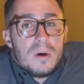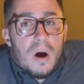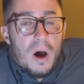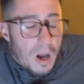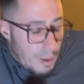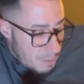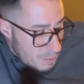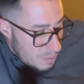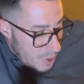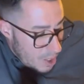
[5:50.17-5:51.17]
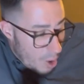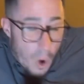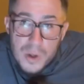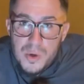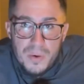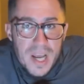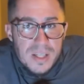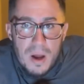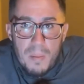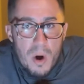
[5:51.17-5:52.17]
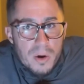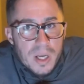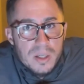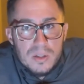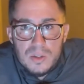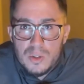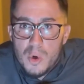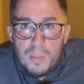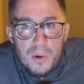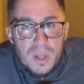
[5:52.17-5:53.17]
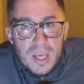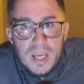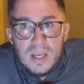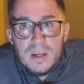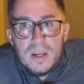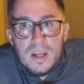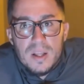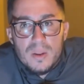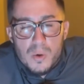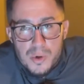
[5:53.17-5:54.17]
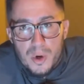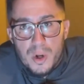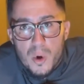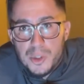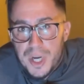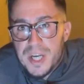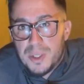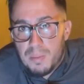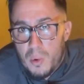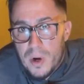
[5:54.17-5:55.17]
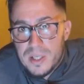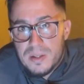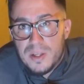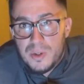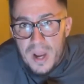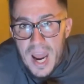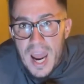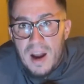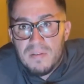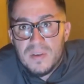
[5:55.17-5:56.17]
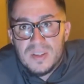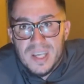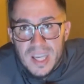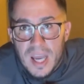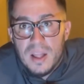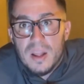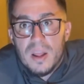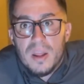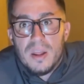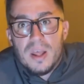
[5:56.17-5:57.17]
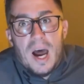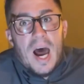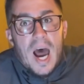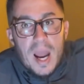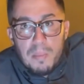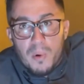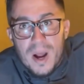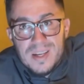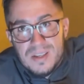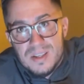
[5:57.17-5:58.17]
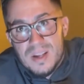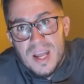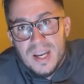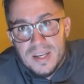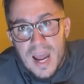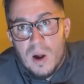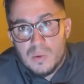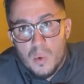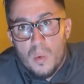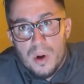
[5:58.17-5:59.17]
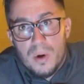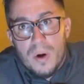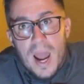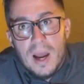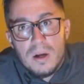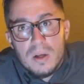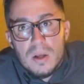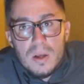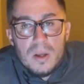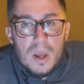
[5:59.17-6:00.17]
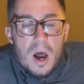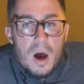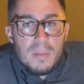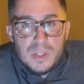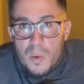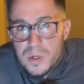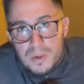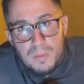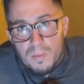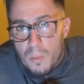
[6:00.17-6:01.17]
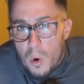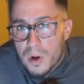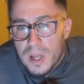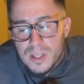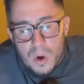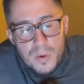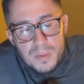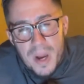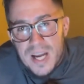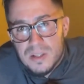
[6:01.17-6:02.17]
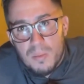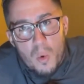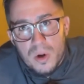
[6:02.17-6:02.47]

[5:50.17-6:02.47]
Also, days on market, super key. Those are negotiation points that you have to get the high prices down to where you're at. It's always best and more